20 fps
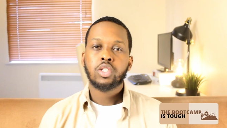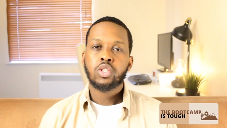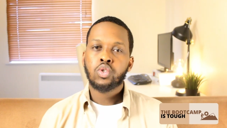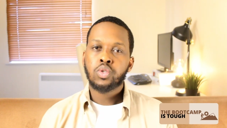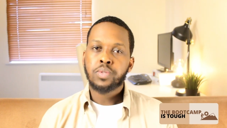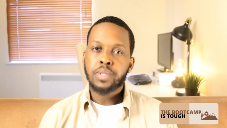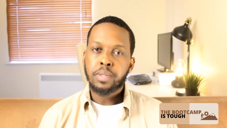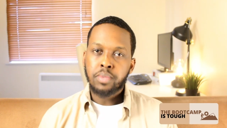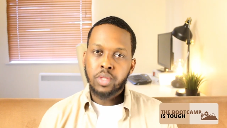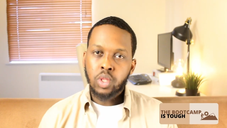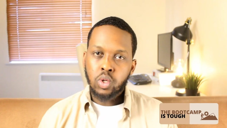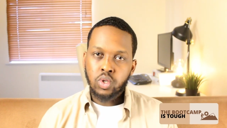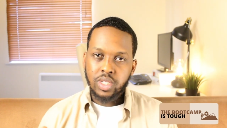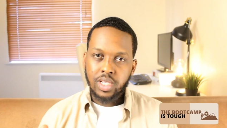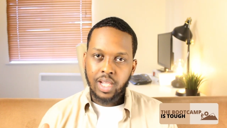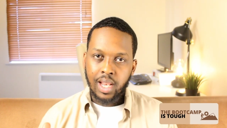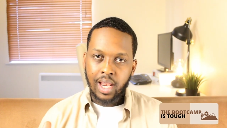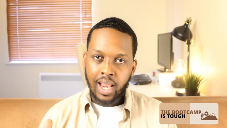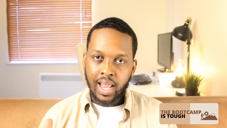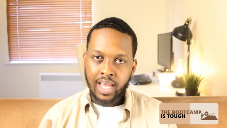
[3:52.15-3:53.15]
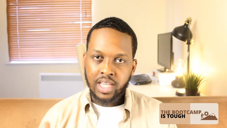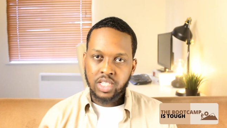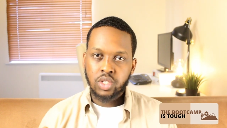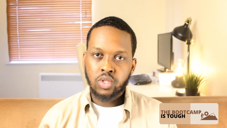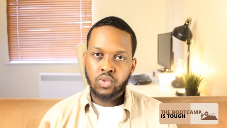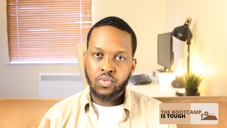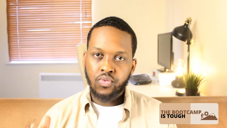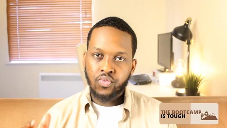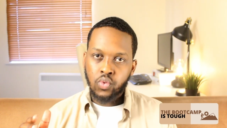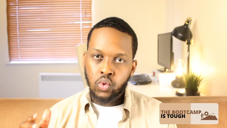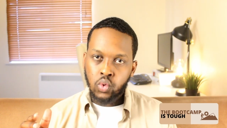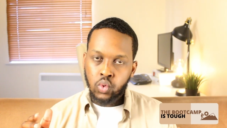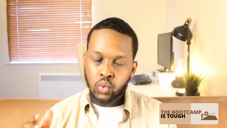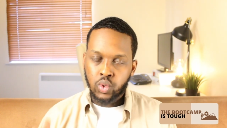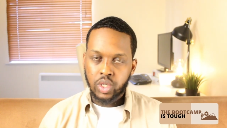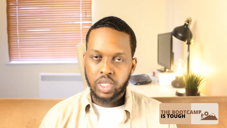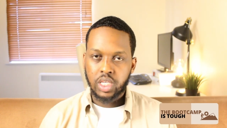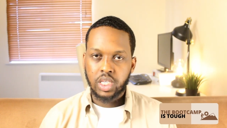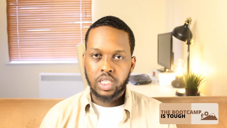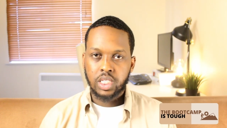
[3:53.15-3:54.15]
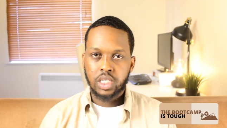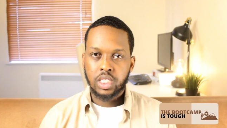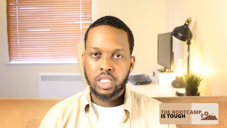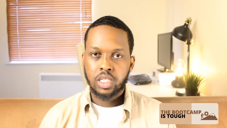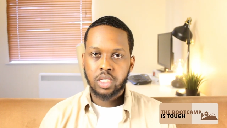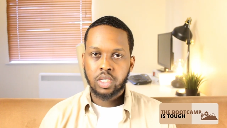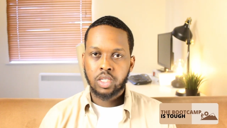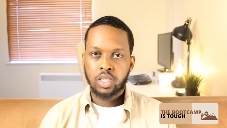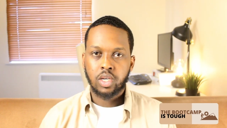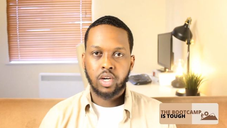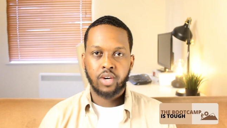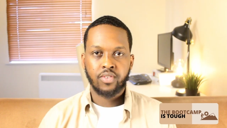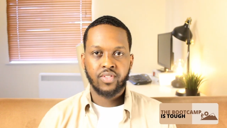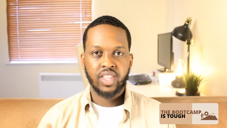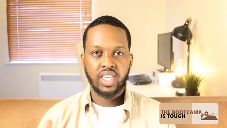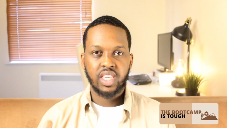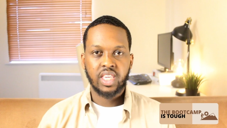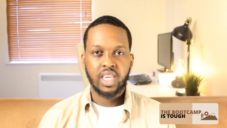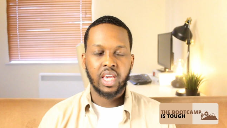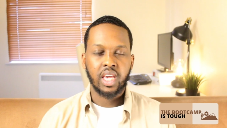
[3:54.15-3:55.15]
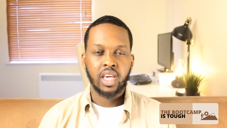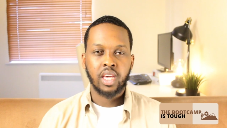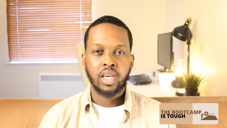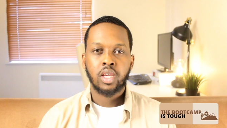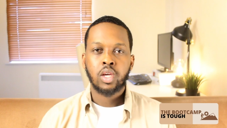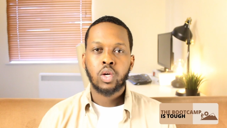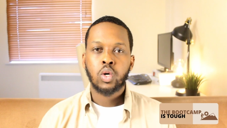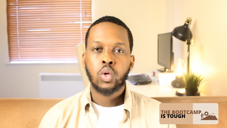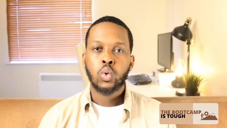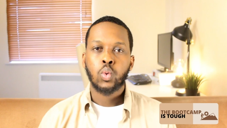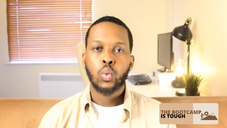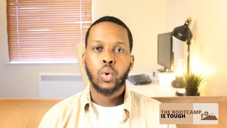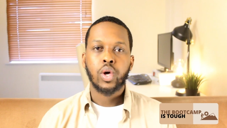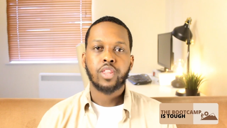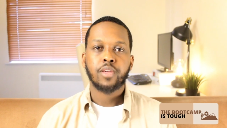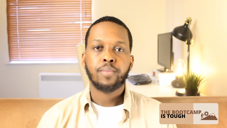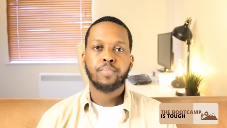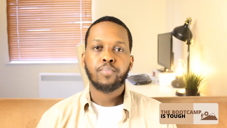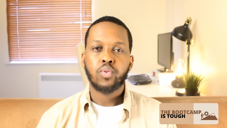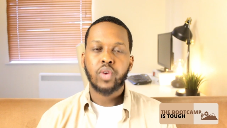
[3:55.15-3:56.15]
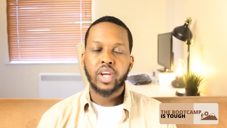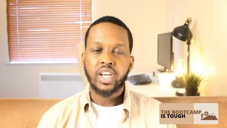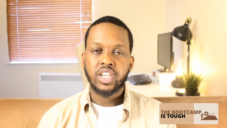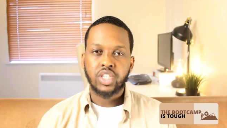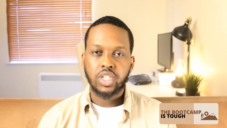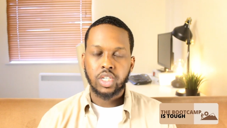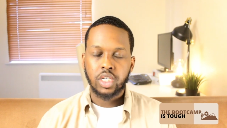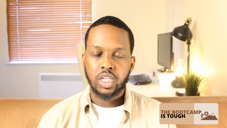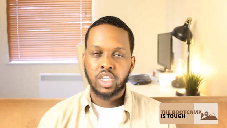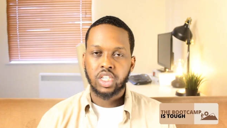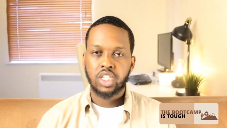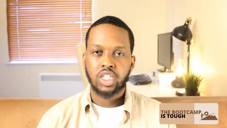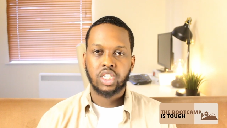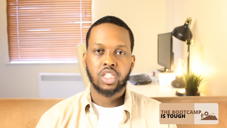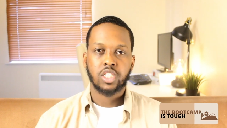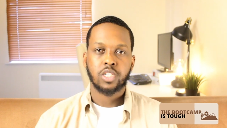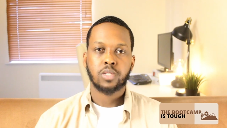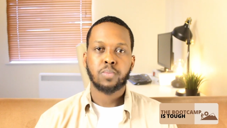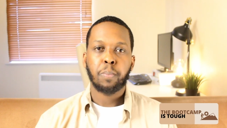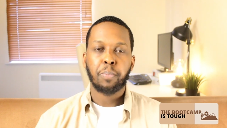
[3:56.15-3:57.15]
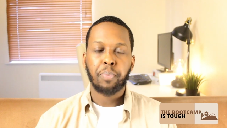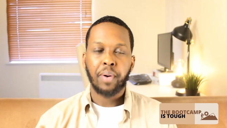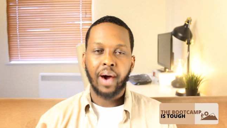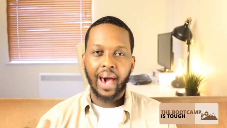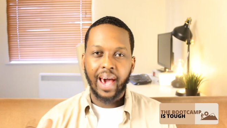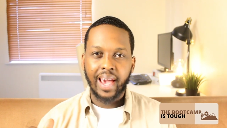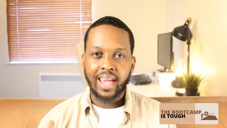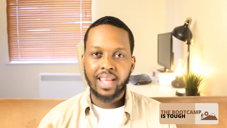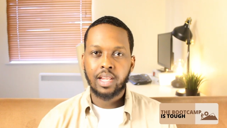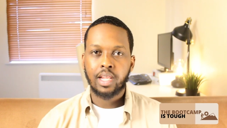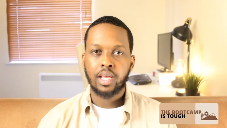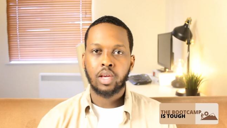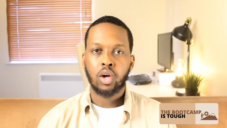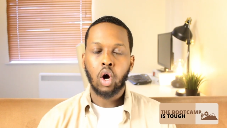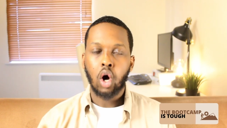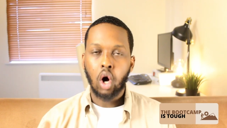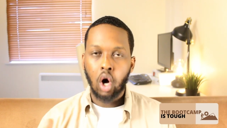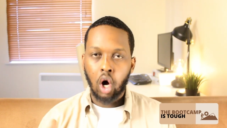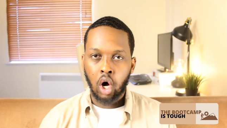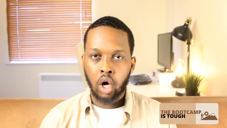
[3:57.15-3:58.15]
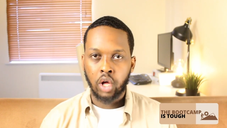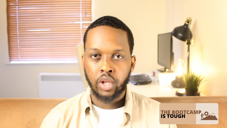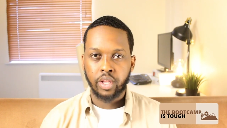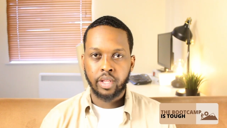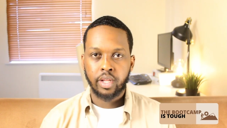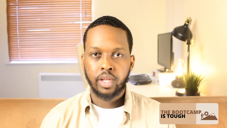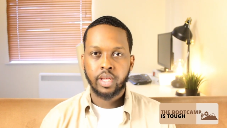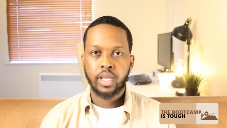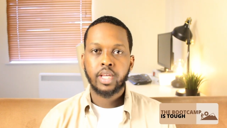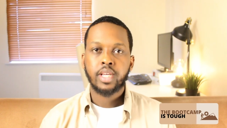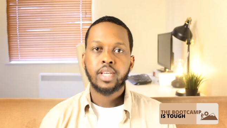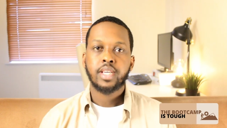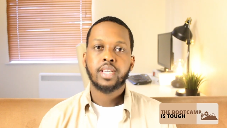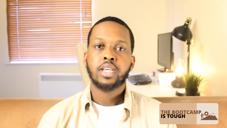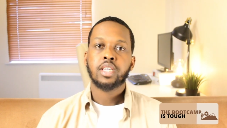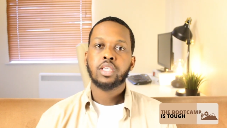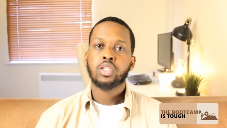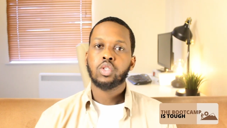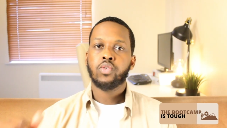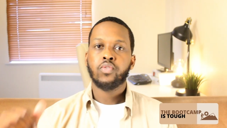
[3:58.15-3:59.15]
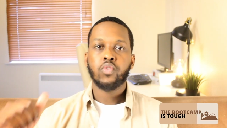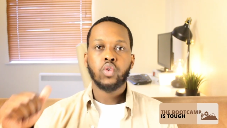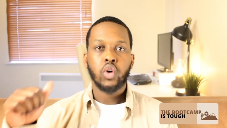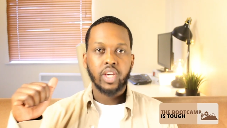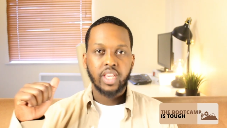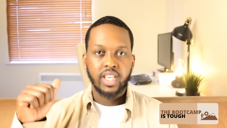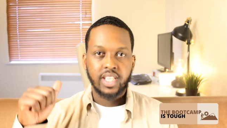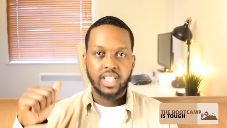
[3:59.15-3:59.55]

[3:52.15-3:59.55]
do you remember those last 4 weeks of the year where the pressure is just piling on? You've got